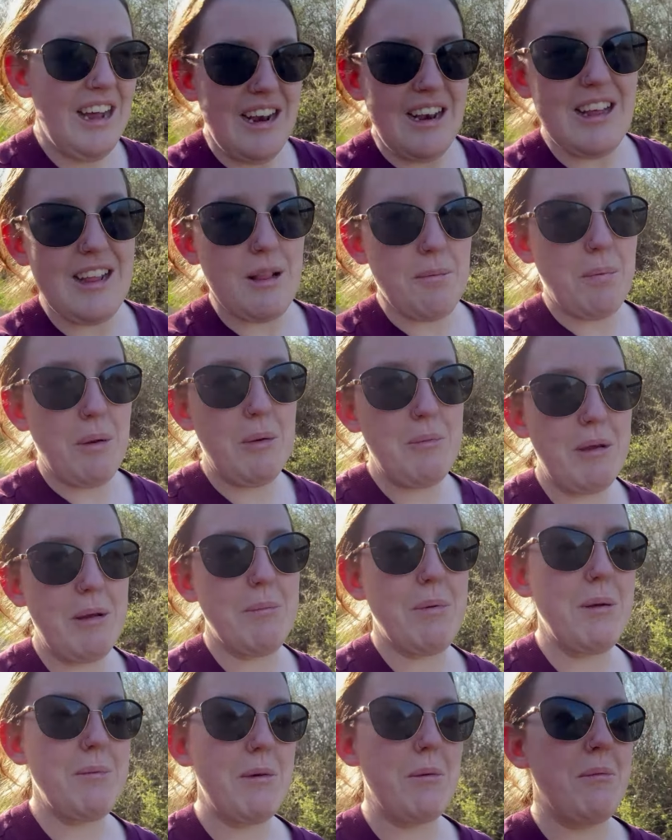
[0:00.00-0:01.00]
like the plumbing
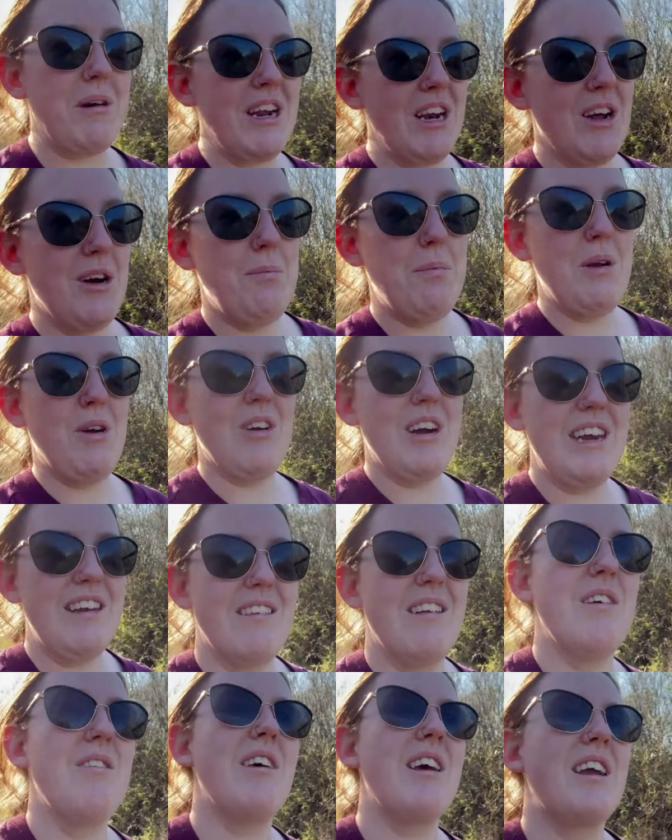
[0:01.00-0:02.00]
plumbing might not be great
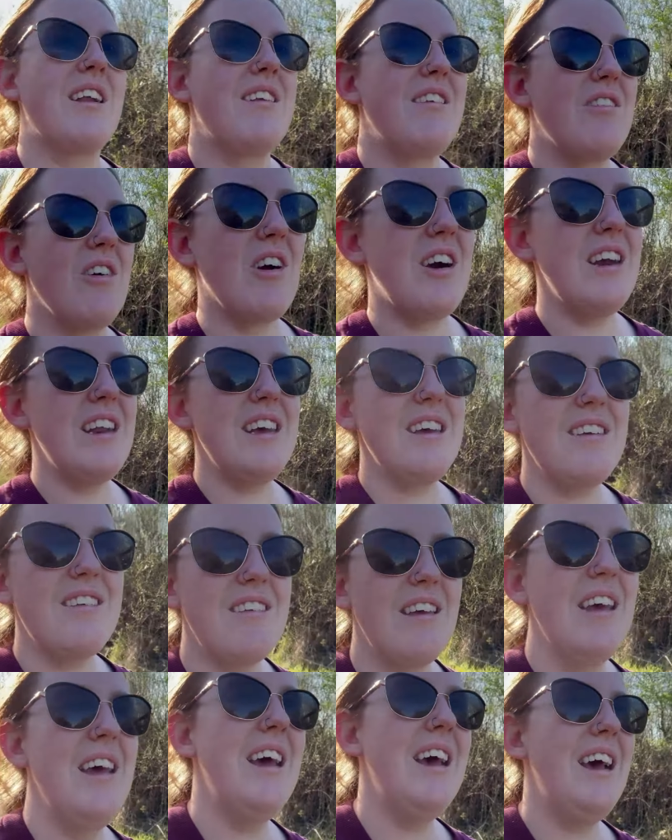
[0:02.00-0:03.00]
and i was like darn
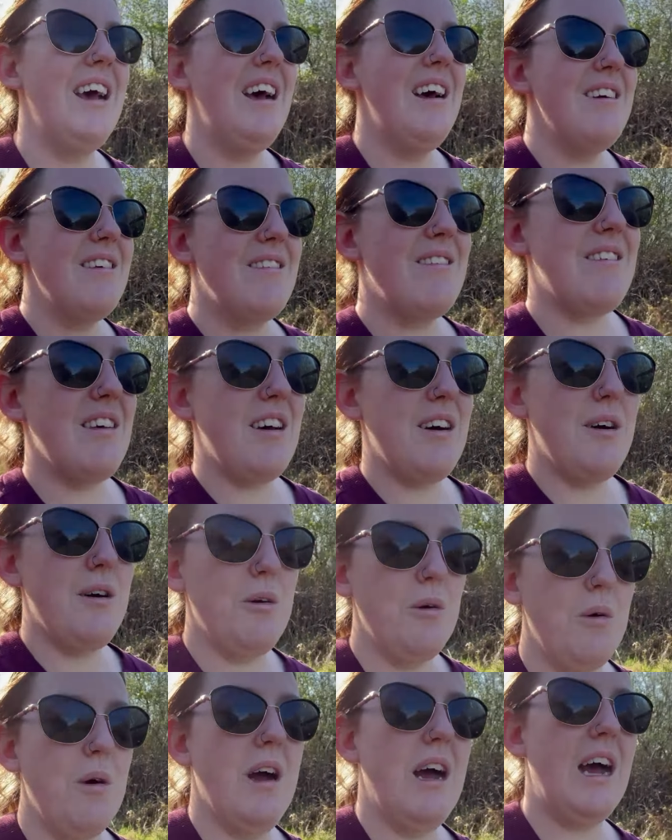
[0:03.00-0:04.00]
it
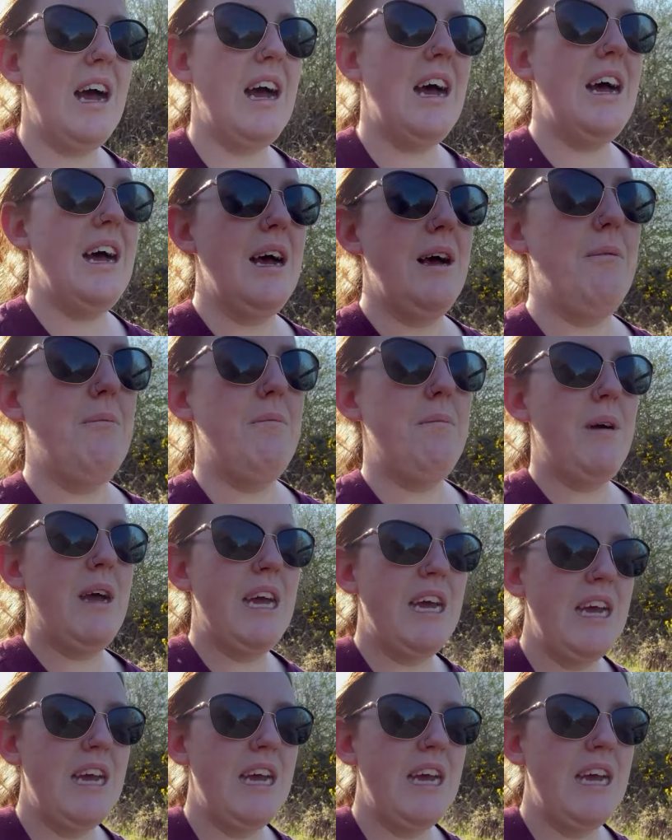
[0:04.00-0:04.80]
so um